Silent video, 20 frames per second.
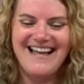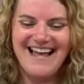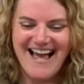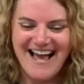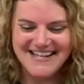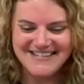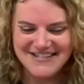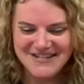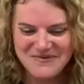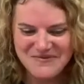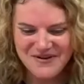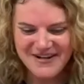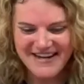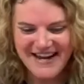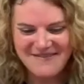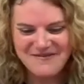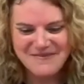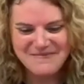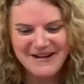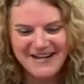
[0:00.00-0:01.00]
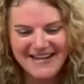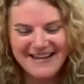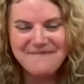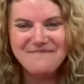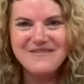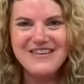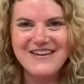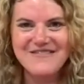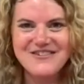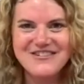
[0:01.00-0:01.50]
Excellent work, everybody.
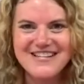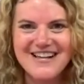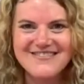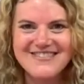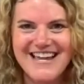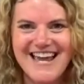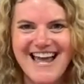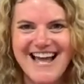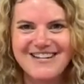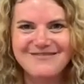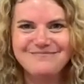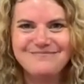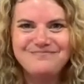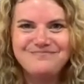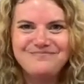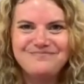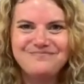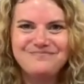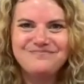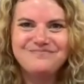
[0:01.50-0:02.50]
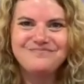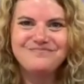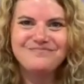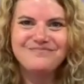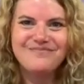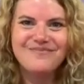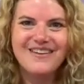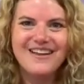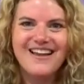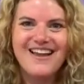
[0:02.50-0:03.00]
Give yourselves a hand.
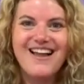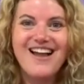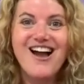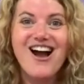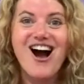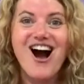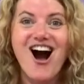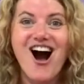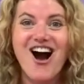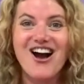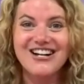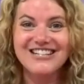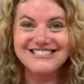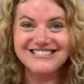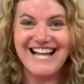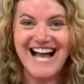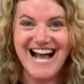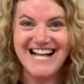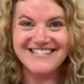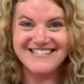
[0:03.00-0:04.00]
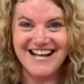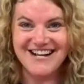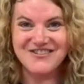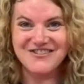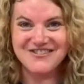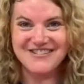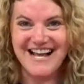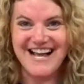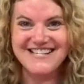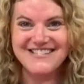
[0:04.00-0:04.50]
Our last
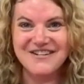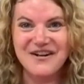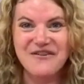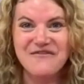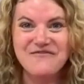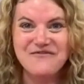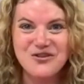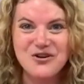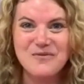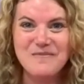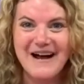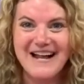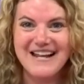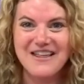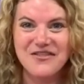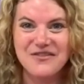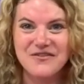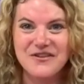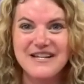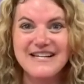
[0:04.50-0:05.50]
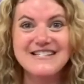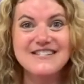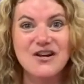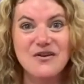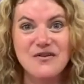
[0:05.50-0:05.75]
exercise in our full body 3 is